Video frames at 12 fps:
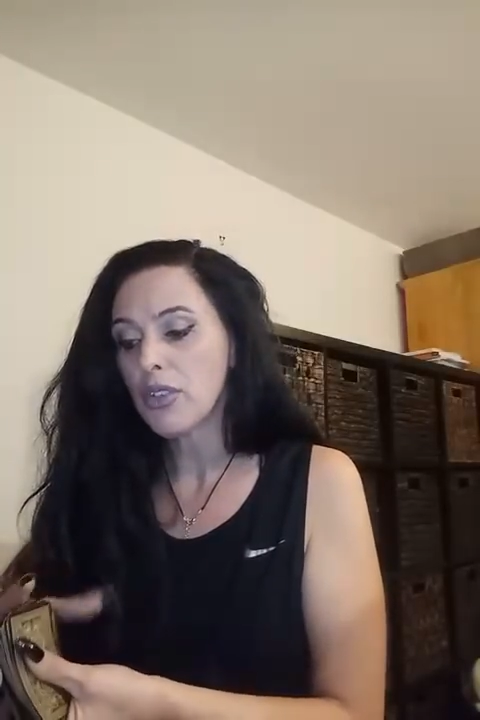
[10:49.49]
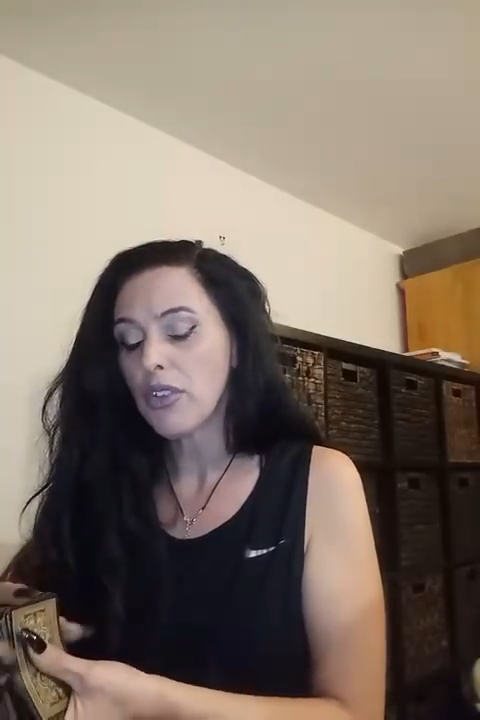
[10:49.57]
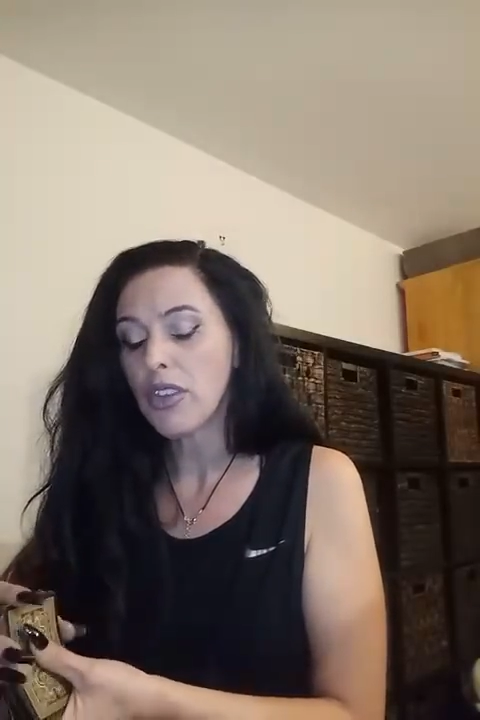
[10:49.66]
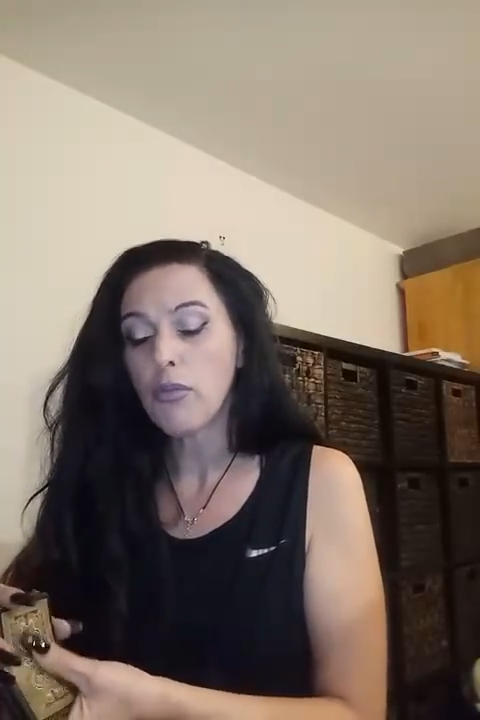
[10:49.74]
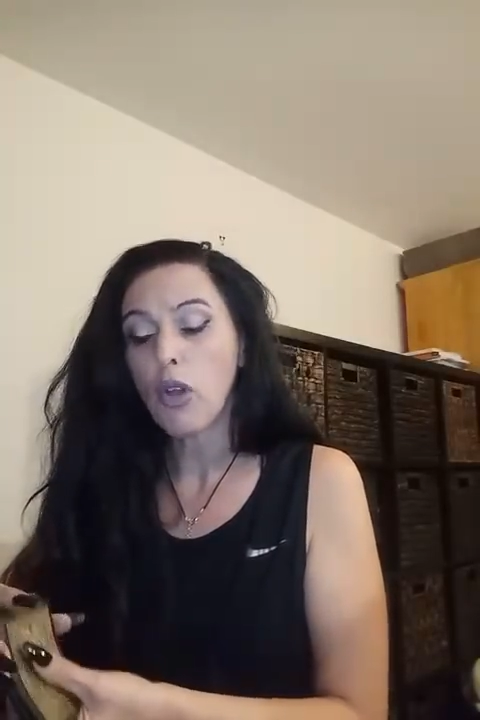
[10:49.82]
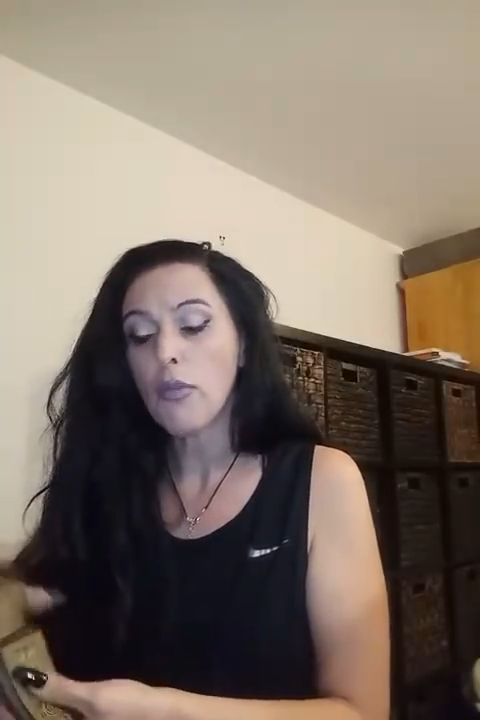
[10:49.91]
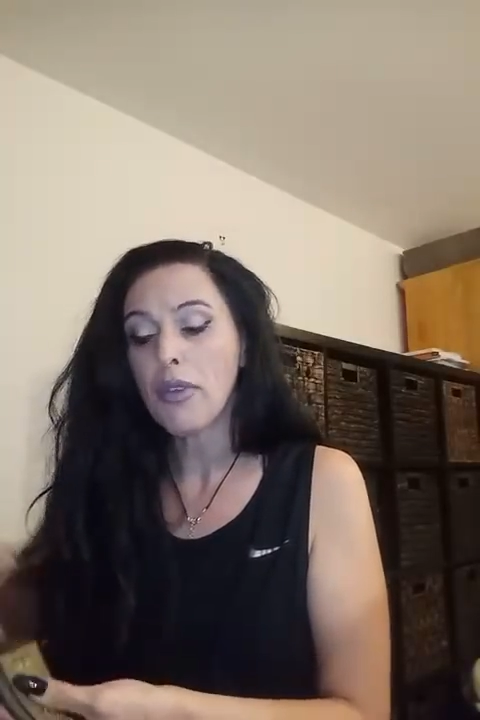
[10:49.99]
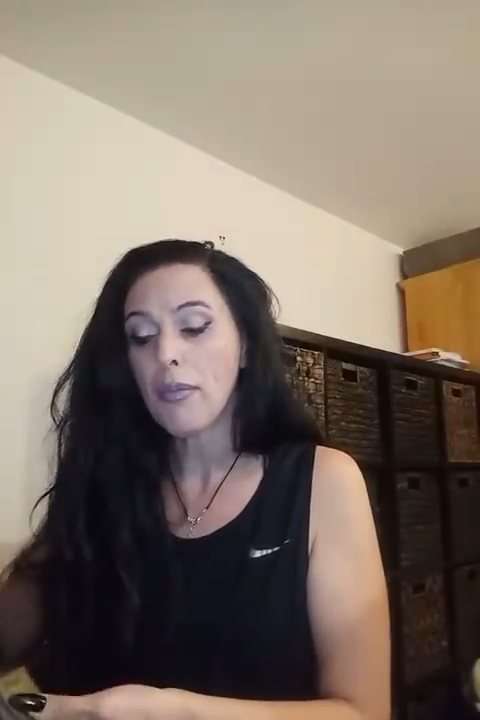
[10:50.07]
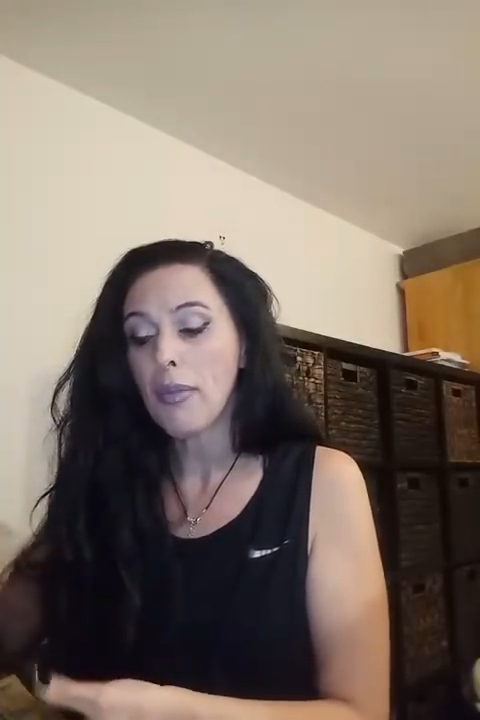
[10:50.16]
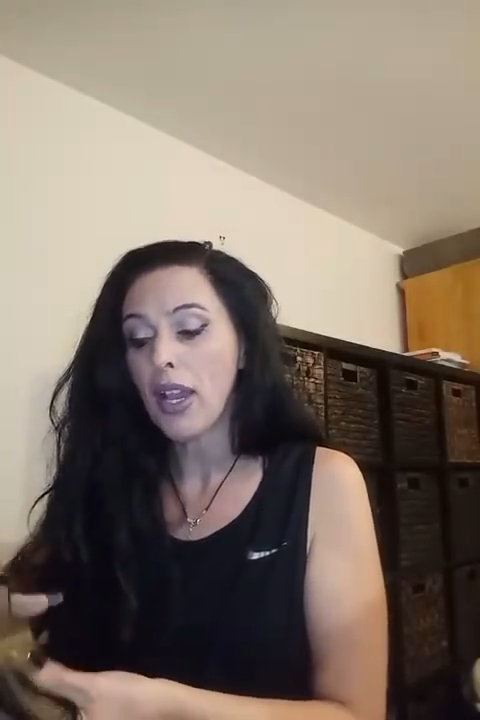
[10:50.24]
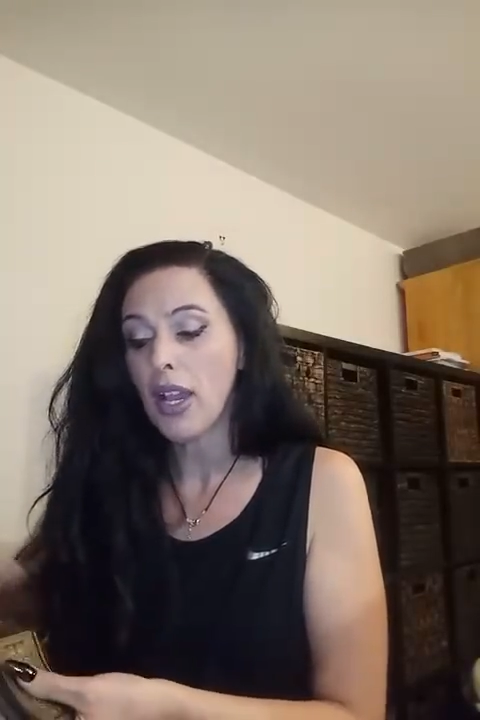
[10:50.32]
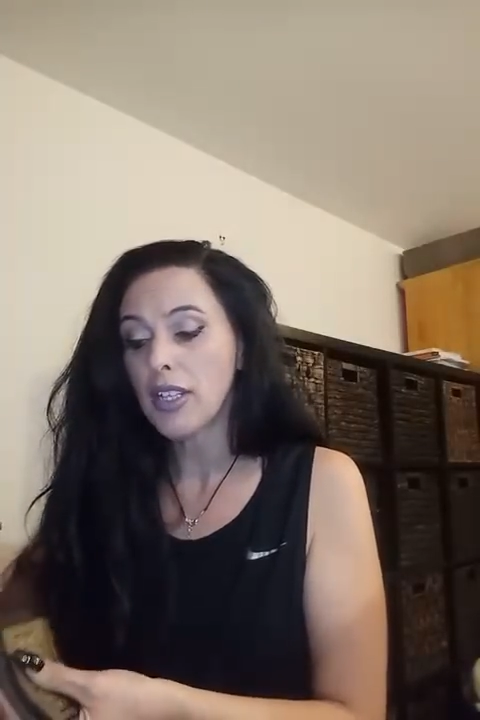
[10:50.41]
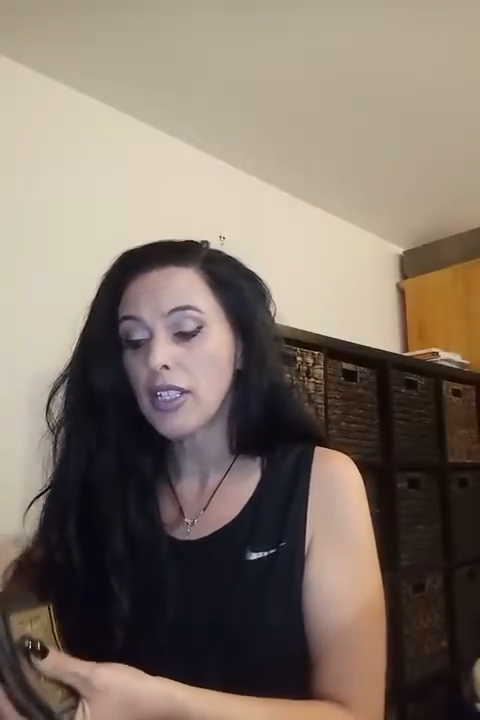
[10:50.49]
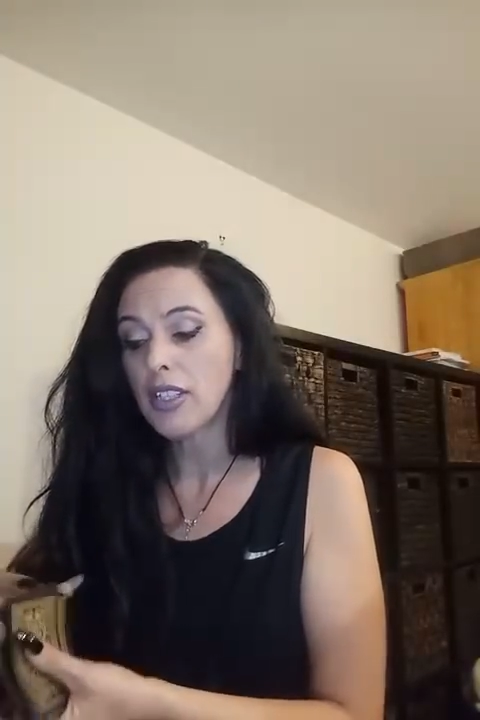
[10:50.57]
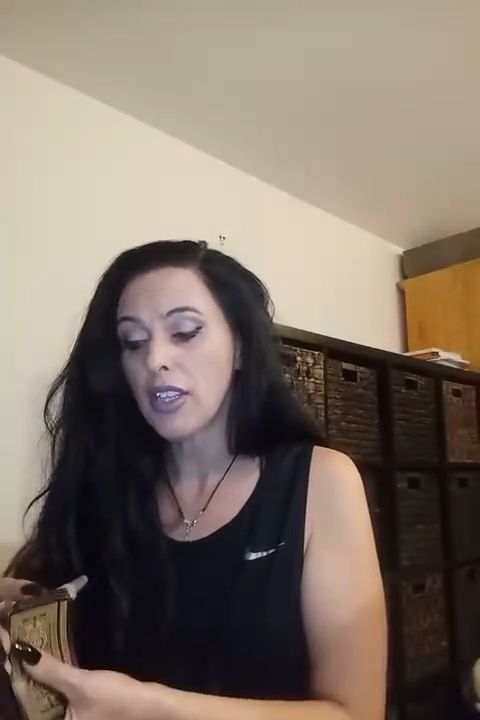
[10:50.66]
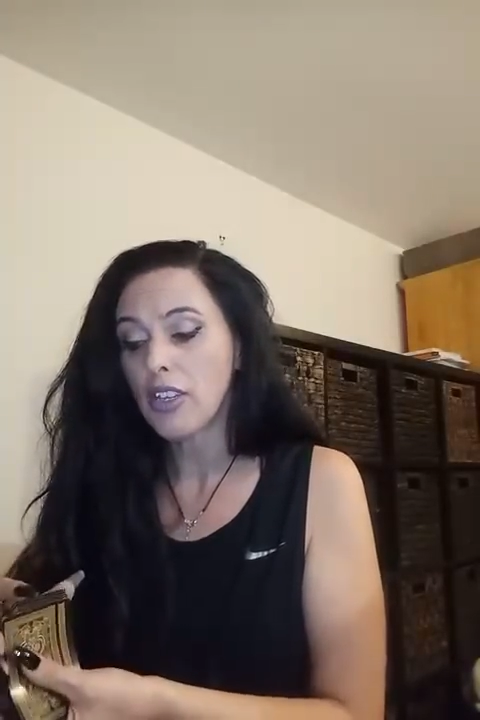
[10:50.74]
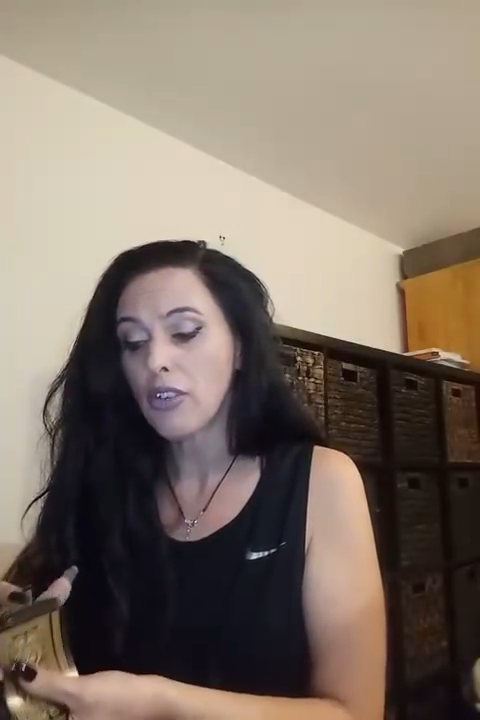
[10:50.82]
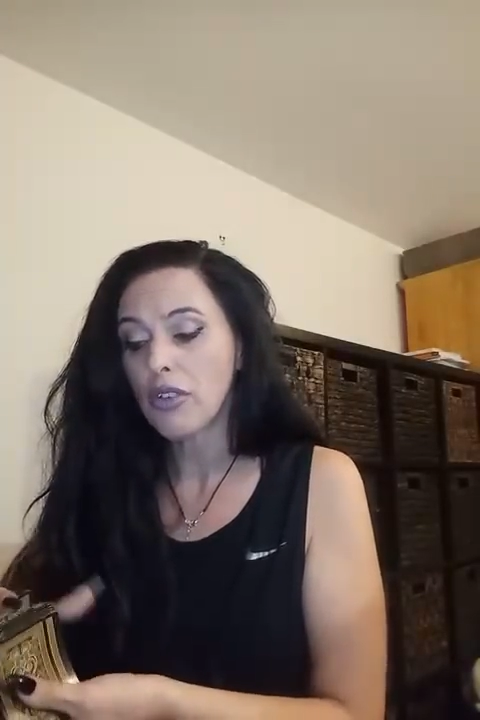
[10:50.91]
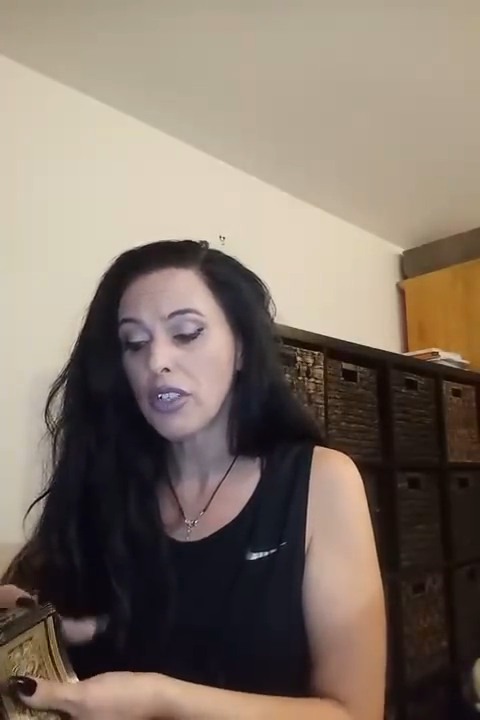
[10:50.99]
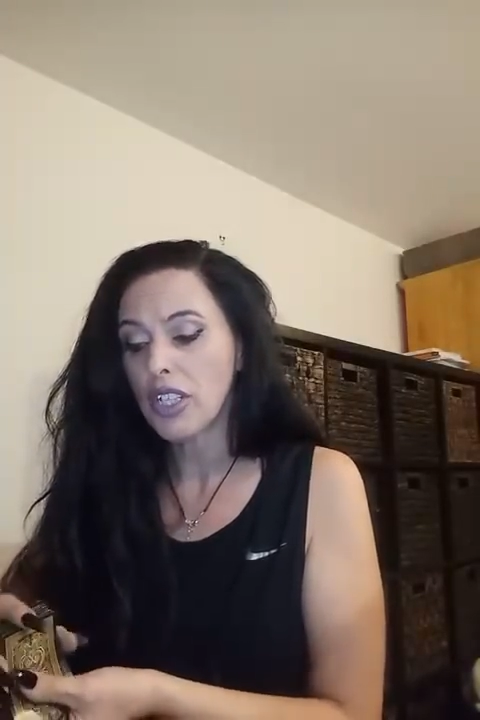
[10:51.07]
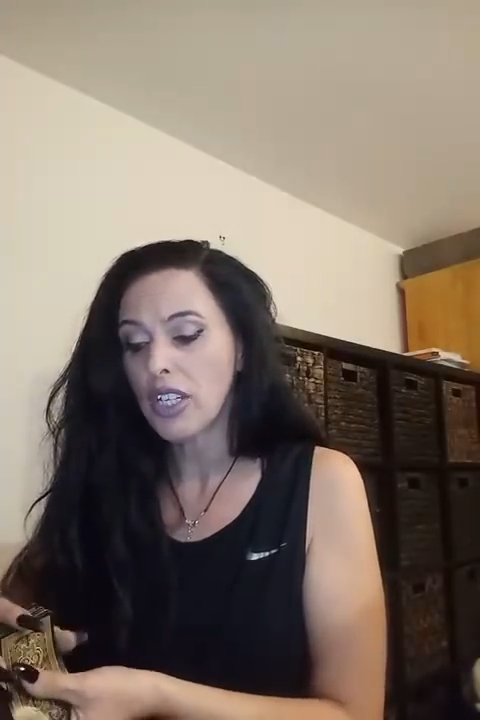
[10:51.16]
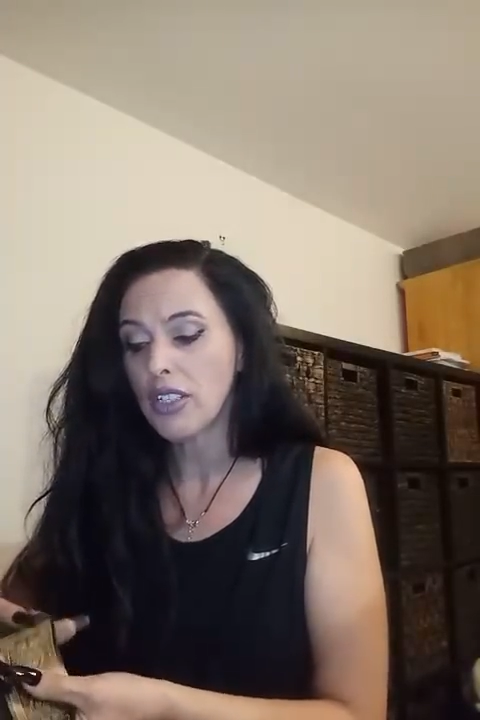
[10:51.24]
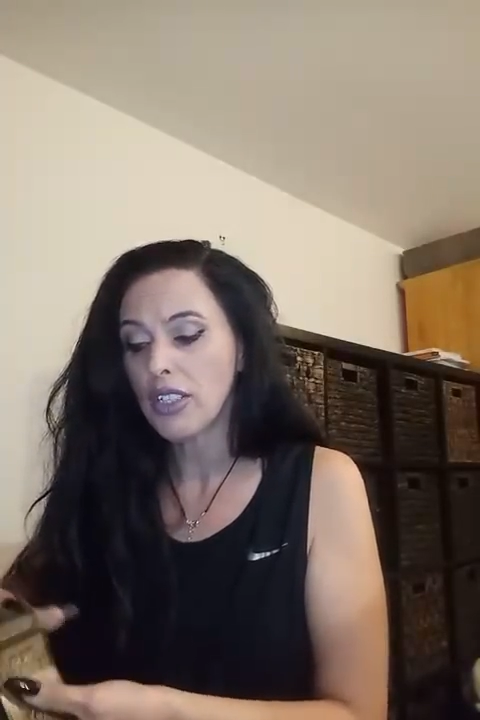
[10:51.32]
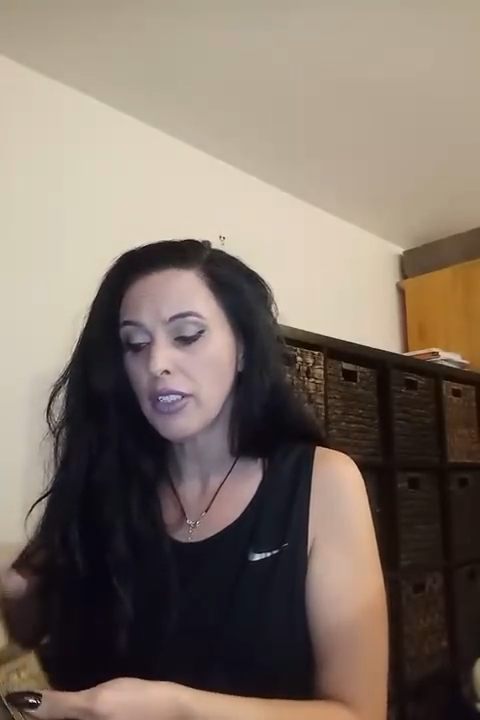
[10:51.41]
so there might be a party that you're
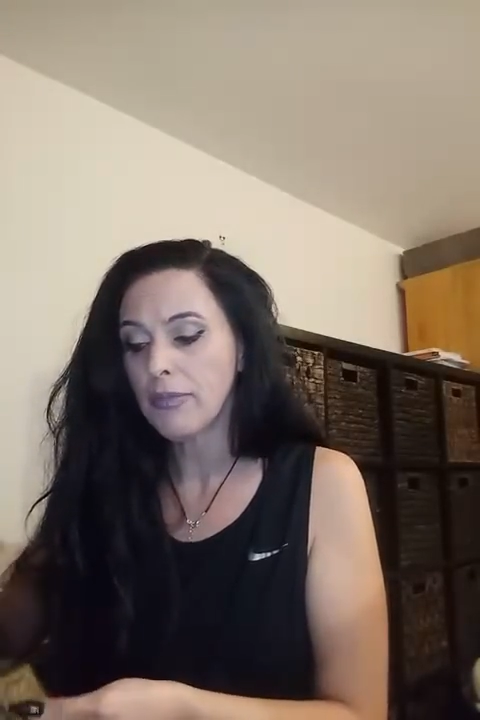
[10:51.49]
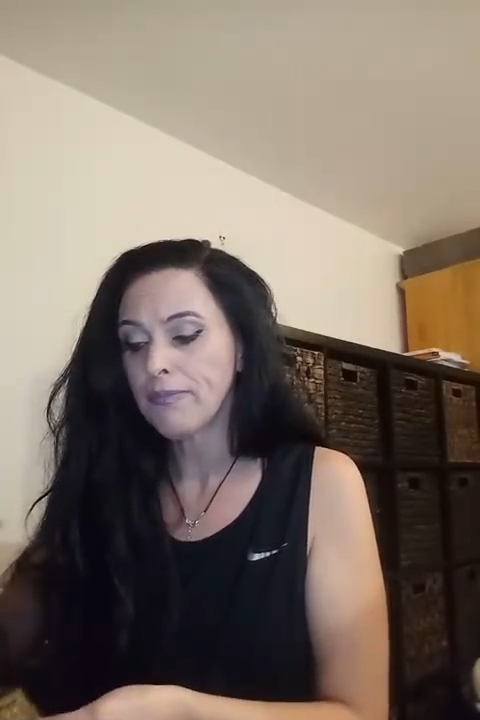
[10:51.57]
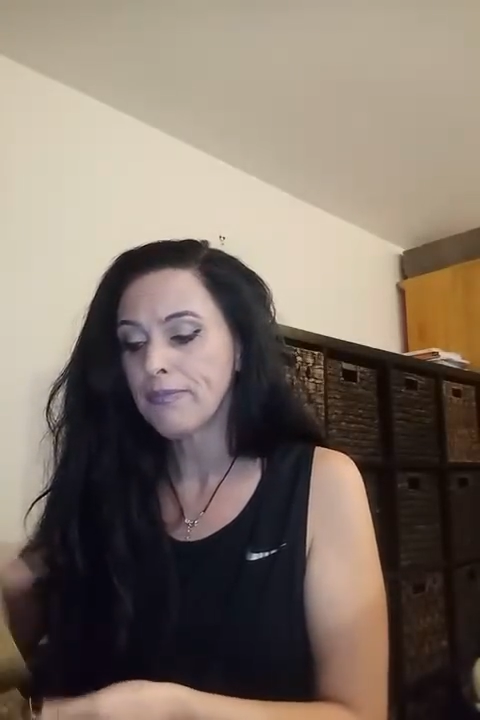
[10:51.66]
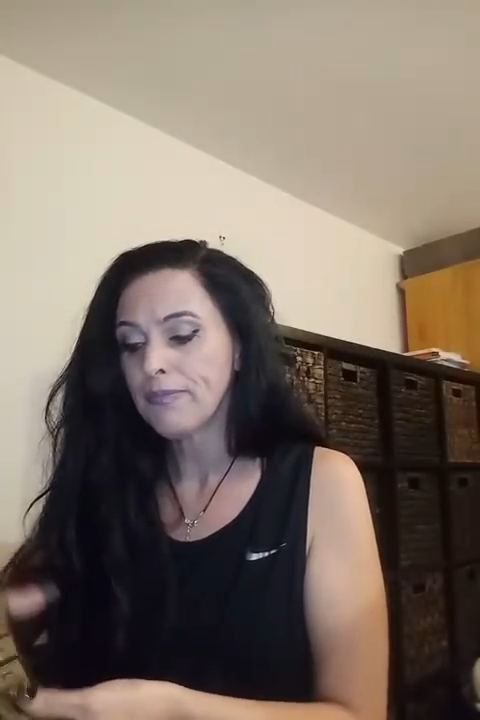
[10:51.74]
attending